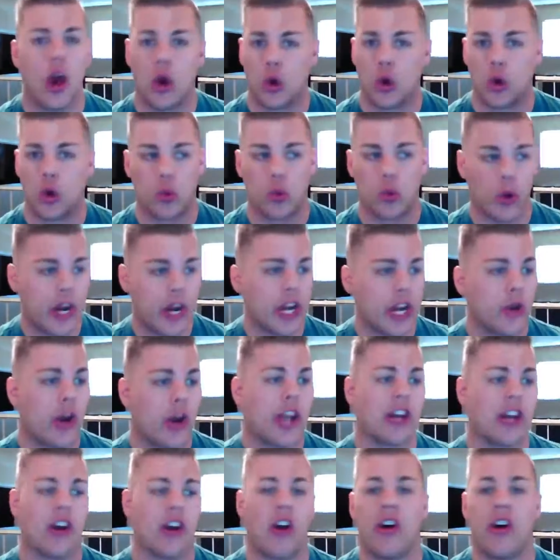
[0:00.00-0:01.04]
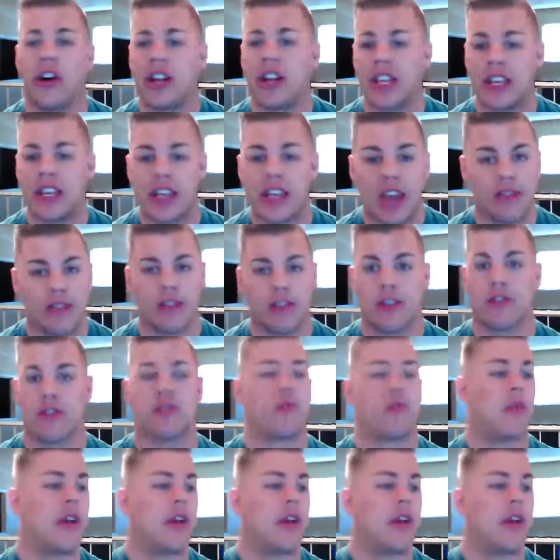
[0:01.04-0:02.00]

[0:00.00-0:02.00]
Great card. Gave it a 3.